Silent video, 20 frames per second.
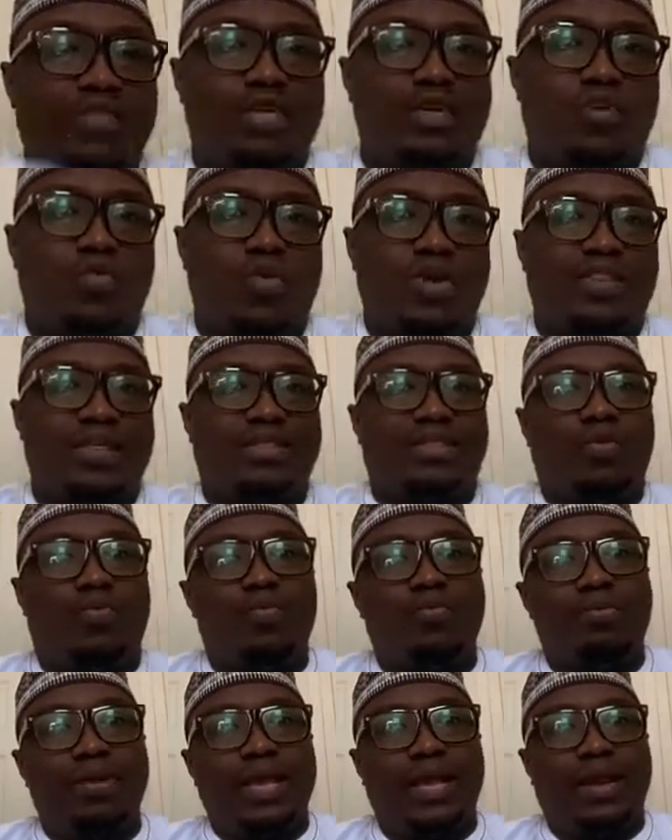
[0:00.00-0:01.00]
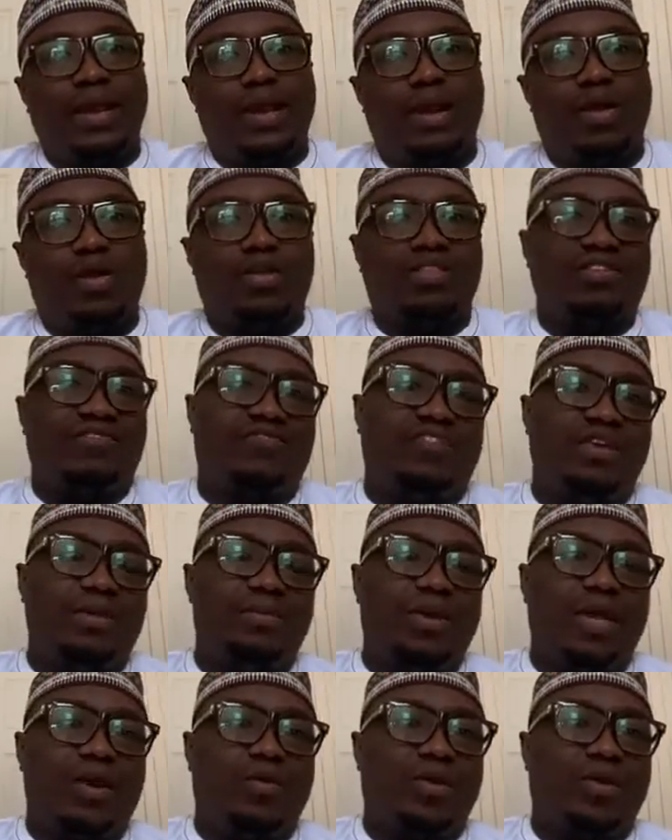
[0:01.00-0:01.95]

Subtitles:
whether the male or the female,